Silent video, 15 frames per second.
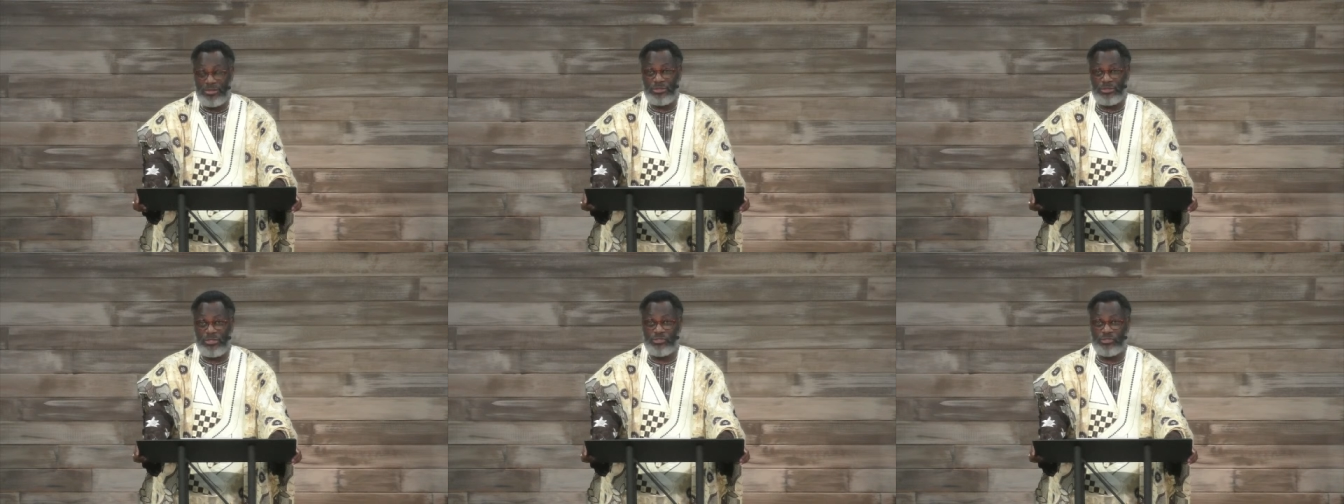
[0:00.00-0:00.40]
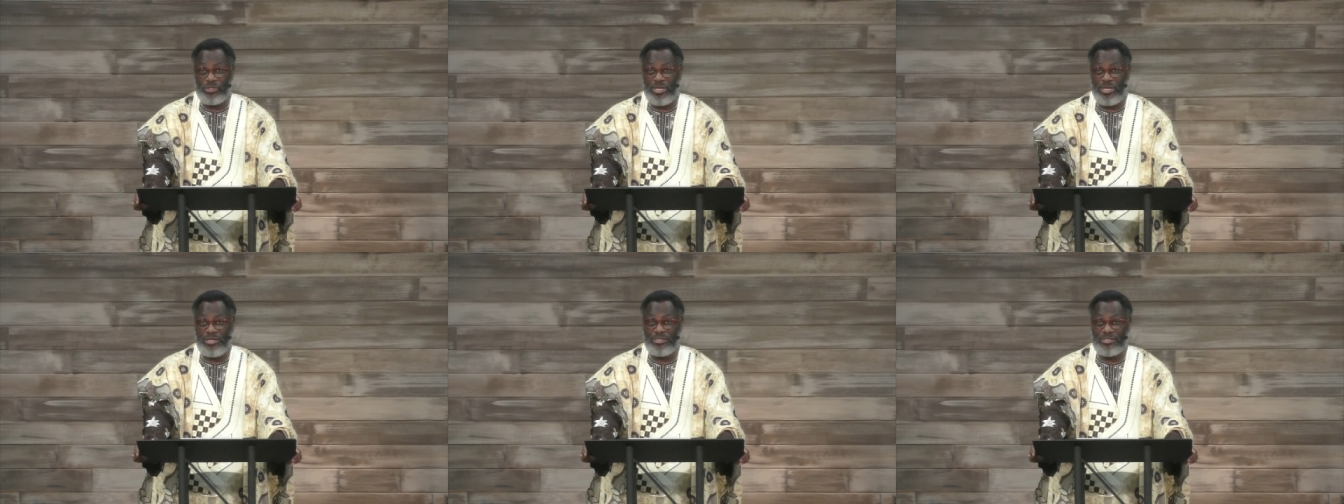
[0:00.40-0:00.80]

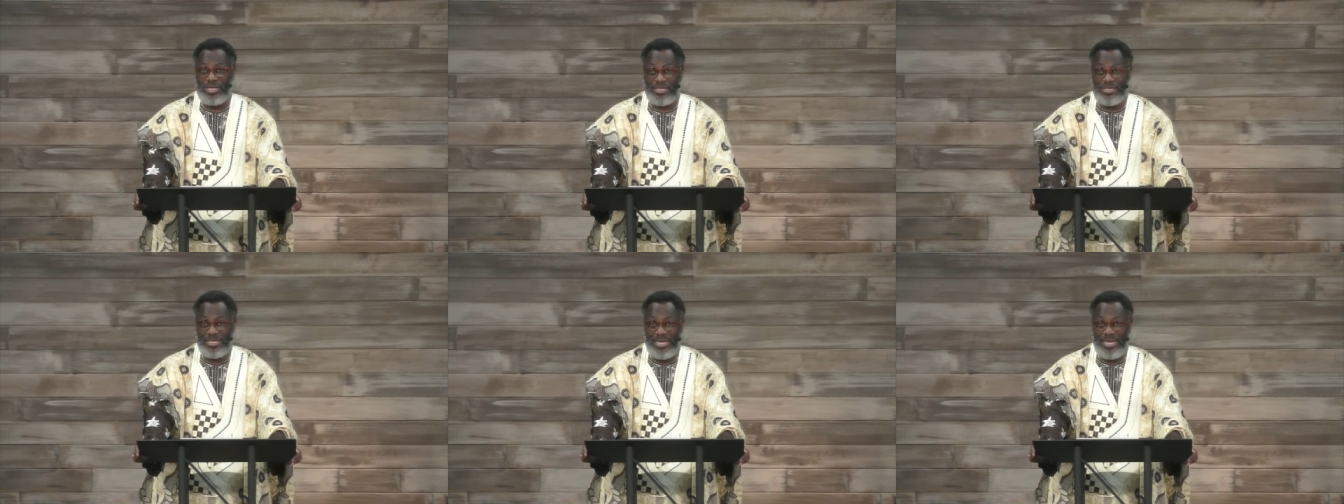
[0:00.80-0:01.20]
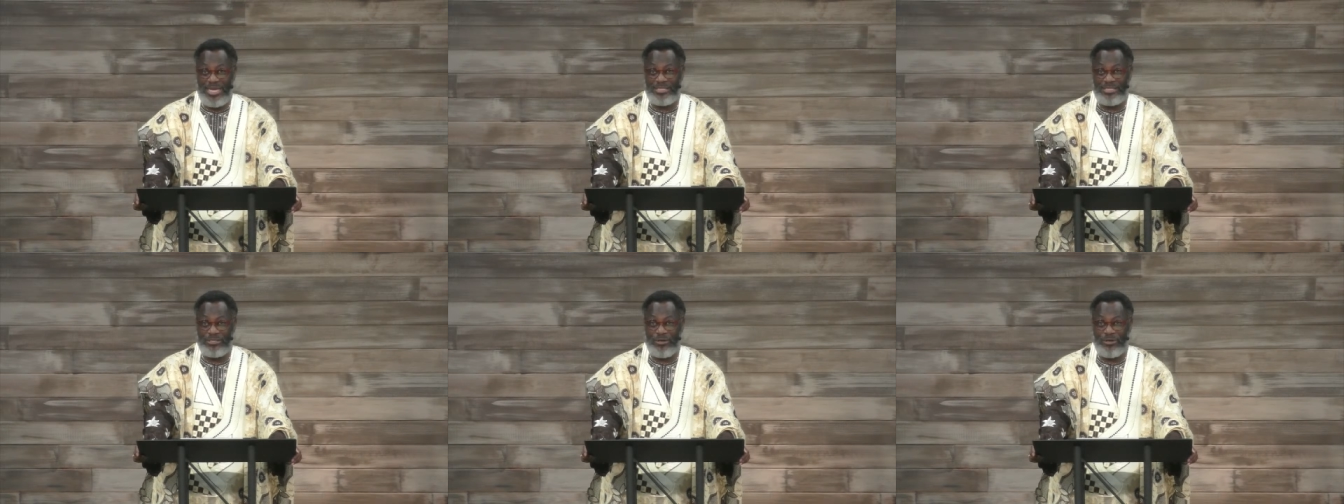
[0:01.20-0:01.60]
consider this as the
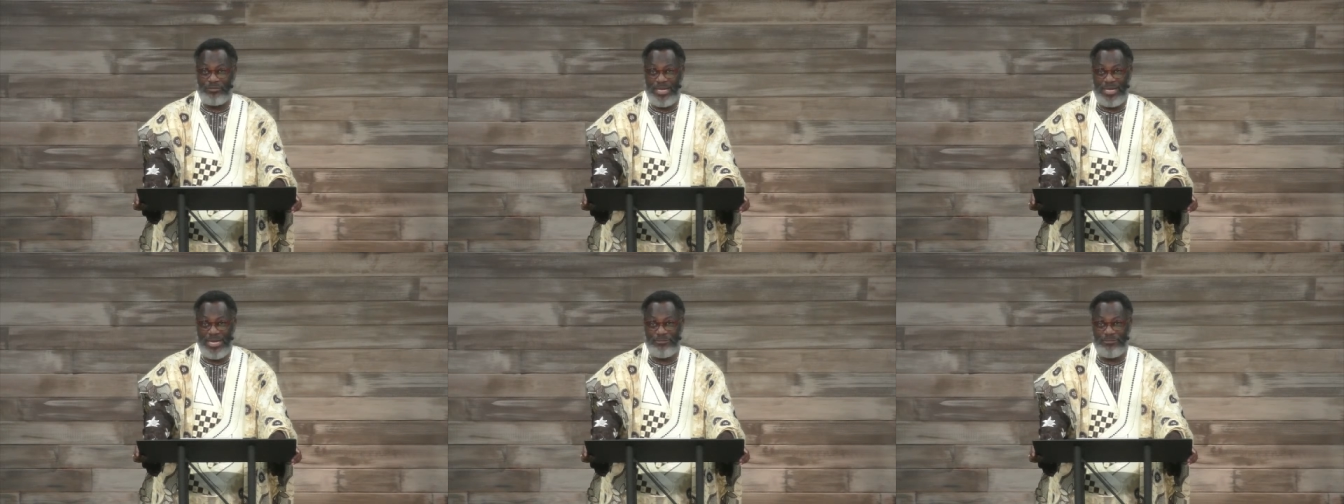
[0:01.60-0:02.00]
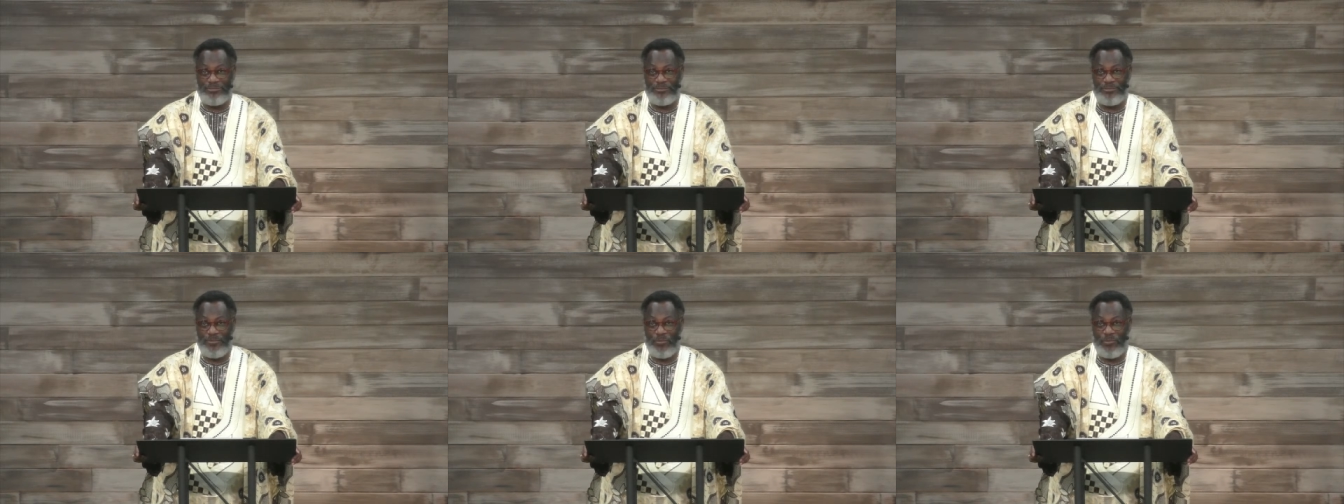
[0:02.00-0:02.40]
end of life
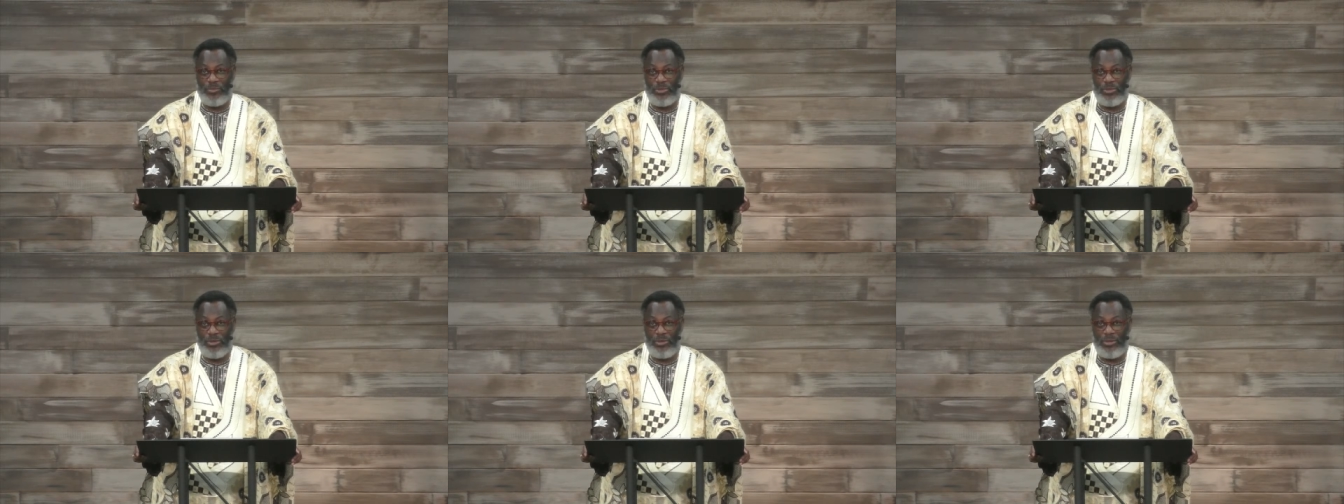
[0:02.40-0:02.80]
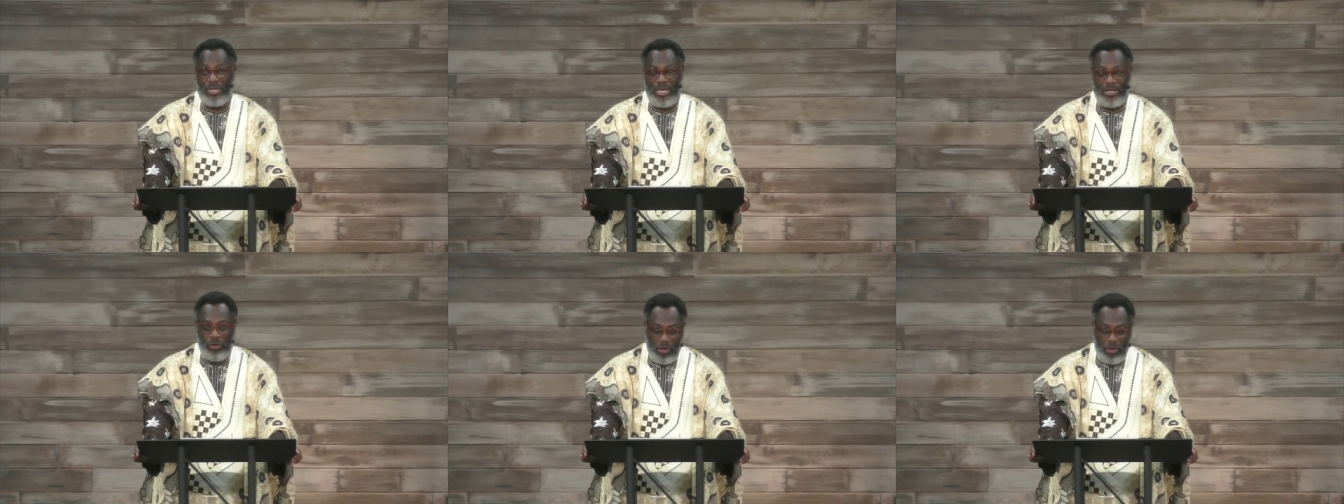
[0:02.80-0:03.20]

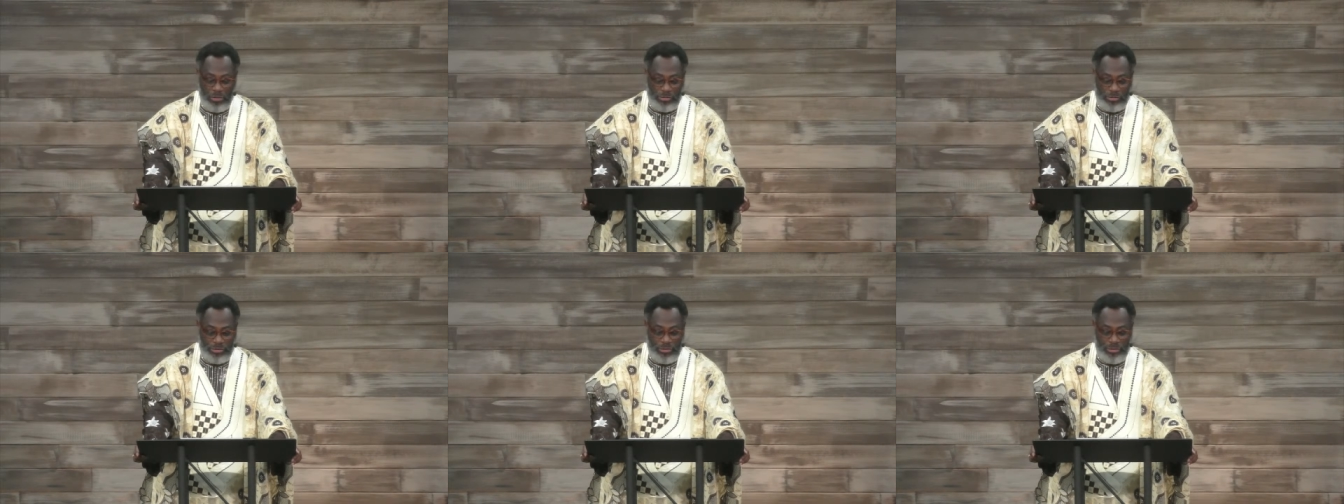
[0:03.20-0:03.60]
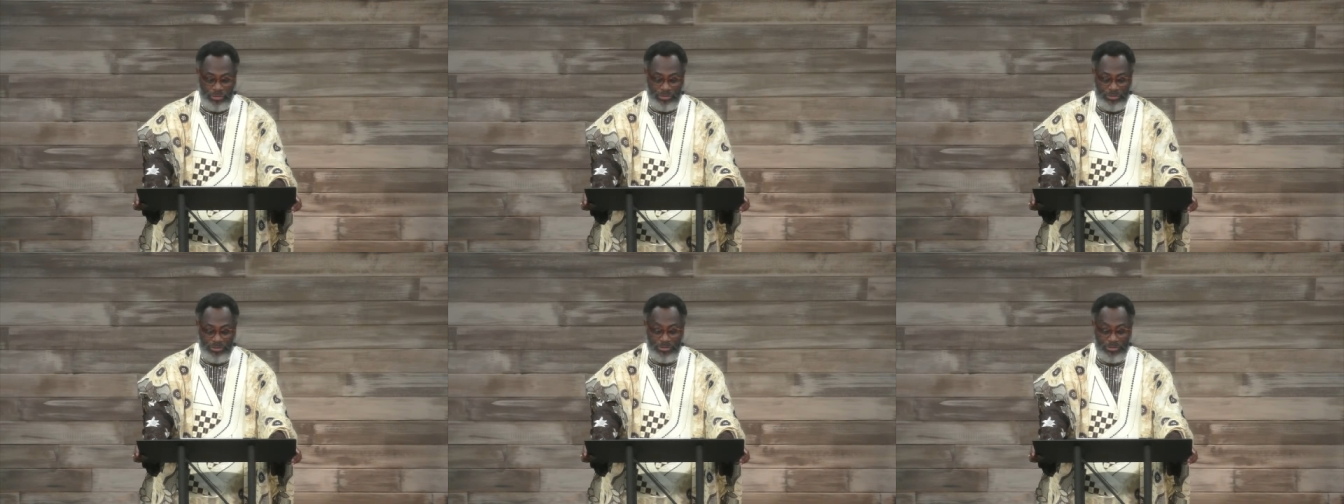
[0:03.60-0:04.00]
and also